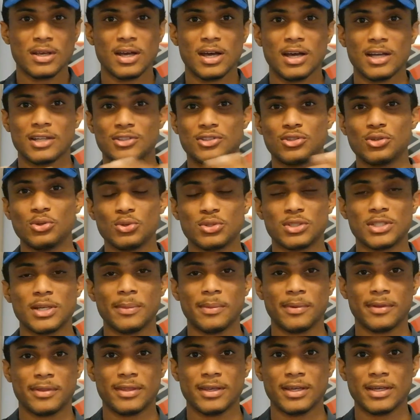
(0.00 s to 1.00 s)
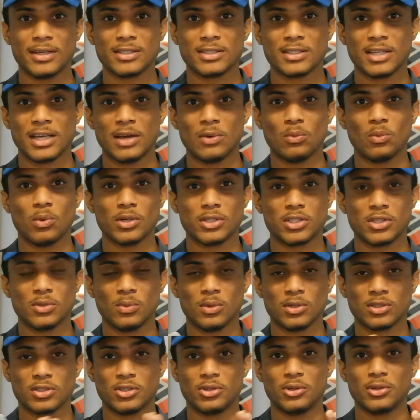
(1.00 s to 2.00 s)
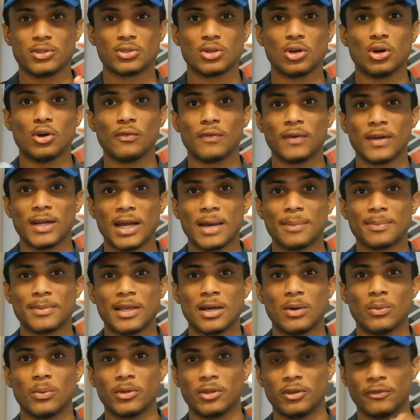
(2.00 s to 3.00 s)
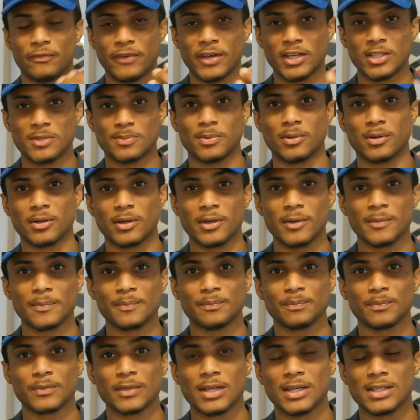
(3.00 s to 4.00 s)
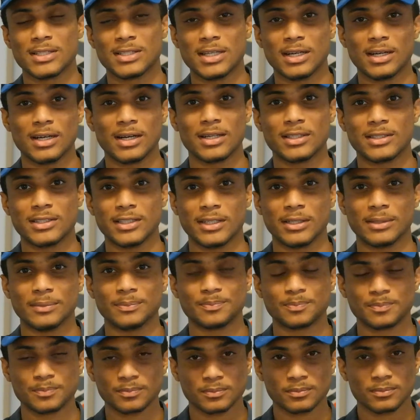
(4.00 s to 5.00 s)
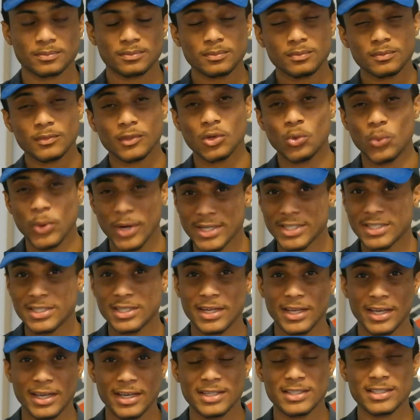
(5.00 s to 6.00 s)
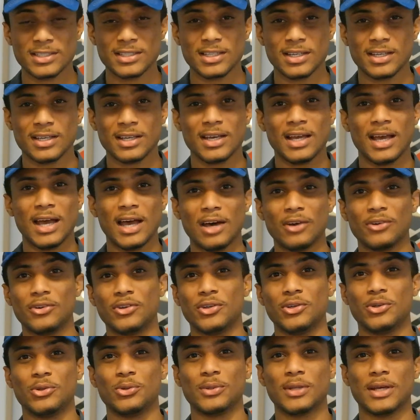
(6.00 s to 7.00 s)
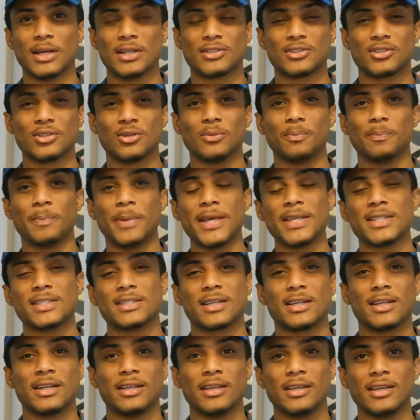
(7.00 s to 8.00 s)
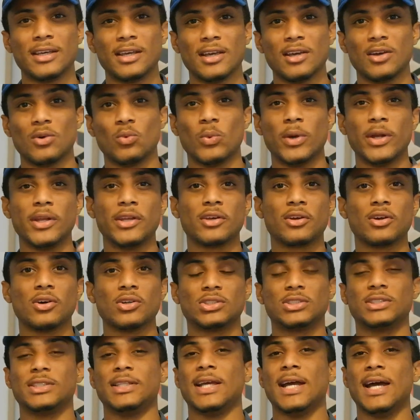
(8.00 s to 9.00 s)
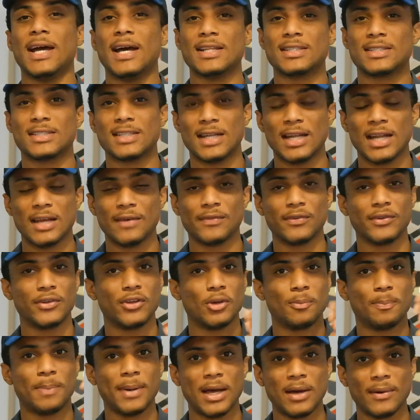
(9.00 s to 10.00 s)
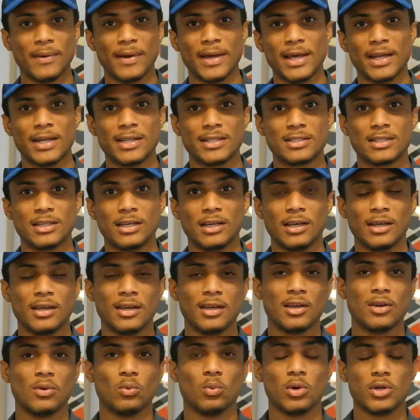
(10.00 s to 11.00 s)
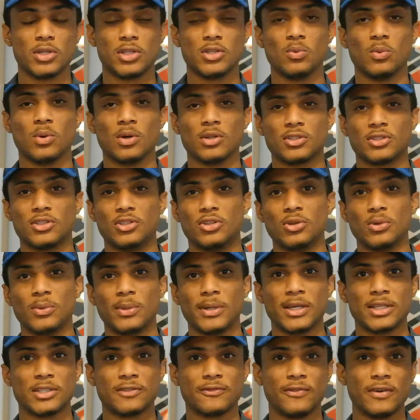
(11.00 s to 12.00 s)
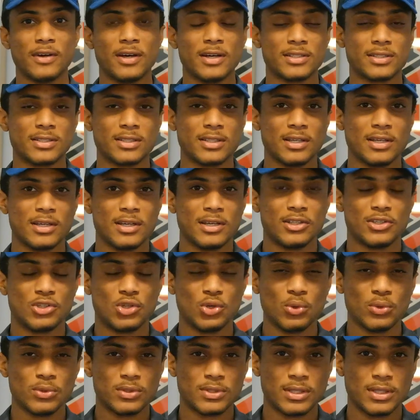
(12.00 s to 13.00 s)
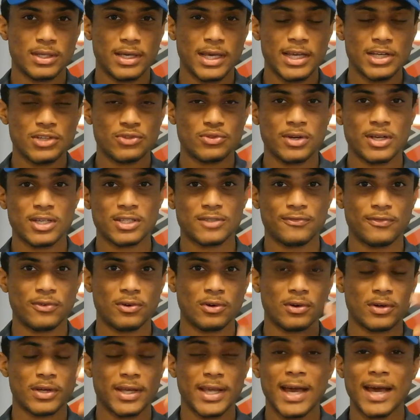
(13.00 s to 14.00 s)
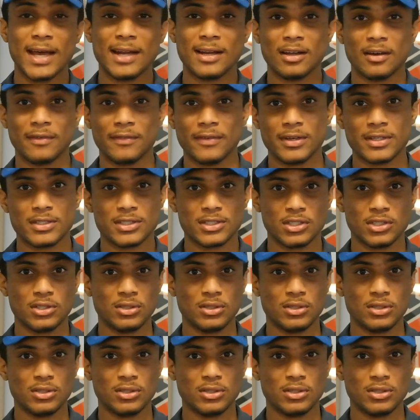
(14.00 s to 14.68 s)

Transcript: are two separate things, and what you want to do is overlap that with your Facebook targeting. Question is, how do you do that? So basically, when you go to the ad set level in your power editor, what you want to do is first choose interest for cat lovers,